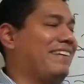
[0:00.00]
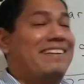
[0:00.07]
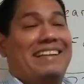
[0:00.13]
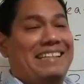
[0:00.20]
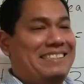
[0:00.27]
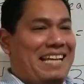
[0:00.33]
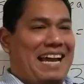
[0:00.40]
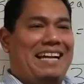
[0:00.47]

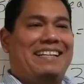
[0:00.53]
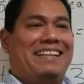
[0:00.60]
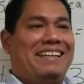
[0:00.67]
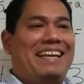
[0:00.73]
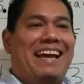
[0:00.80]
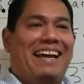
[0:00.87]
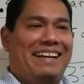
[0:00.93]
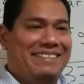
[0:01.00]
exactly.
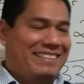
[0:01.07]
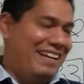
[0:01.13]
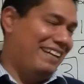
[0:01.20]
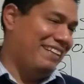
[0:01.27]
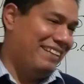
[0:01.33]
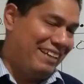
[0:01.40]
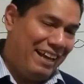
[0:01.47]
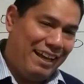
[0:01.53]
Yeah.
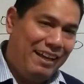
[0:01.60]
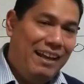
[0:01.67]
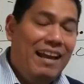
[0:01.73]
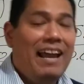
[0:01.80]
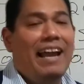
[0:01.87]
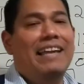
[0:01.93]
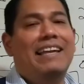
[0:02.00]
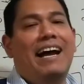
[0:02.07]
Exactly. Yeah.
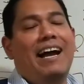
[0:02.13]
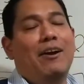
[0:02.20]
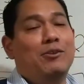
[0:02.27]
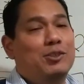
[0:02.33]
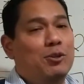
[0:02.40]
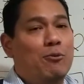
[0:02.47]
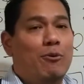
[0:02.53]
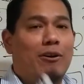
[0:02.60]
And I
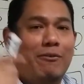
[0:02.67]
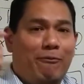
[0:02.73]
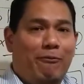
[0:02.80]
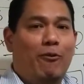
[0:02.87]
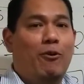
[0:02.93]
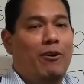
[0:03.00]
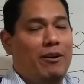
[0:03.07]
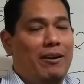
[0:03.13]
also work
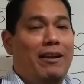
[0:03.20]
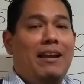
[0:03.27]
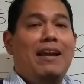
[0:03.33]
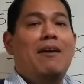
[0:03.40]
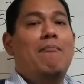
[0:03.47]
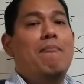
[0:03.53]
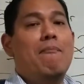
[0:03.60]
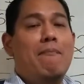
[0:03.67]
for
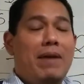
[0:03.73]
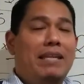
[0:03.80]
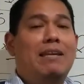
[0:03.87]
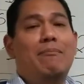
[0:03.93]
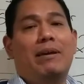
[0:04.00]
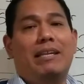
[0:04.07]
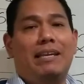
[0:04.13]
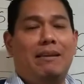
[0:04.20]
many,
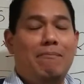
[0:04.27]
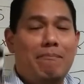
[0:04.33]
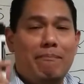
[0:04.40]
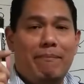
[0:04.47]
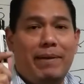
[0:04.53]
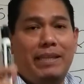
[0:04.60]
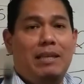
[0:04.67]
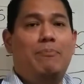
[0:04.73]
many,
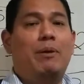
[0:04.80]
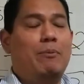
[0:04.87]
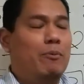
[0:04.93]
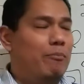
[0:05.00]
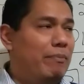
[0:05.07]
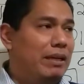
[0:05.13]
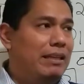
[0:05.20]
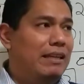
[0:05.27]
many people.
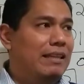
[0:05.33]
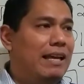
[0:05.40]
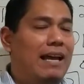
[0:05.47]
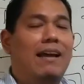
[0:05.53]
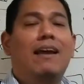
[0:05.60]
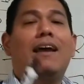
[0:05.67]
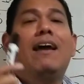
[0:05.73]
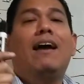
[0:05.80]
Meaning
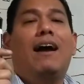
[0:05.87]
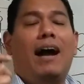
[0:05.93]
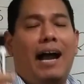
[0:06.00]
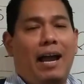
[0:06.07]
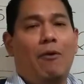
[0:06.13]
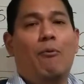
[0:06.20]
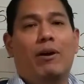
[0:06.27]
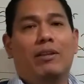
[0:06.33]
that
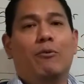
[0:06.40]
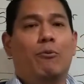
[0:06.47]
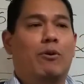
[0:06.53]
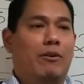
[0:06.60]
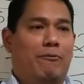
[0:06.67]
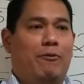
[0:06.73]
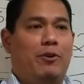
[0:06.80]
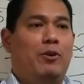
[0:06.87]
I want to
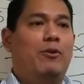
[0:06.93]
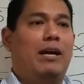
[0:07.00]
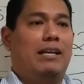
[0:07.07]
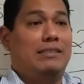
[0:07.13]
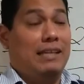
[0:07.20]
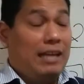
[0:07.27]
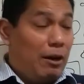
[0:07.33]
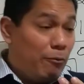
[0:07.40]
work for you
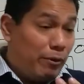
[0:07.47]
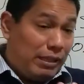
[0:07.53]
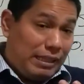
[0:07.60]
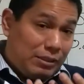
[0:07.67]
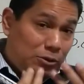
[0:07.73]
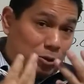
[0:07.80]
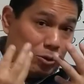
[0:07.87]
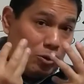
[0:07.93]
guys. Like I really
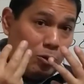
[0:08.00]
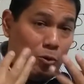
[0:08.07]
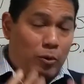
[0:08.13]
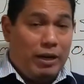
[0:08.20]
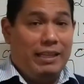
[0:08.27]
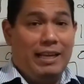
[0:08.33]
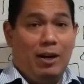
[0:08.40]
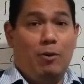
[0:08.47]
do
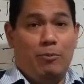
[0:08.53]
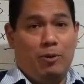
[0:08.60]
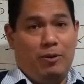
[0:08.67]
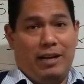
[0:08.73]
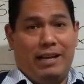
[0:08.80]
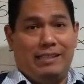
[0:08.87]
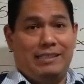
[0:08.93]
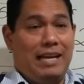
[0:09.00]
want to help you
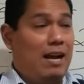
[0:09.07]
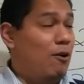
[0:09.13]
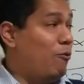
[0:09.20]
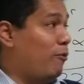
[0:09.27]
guys out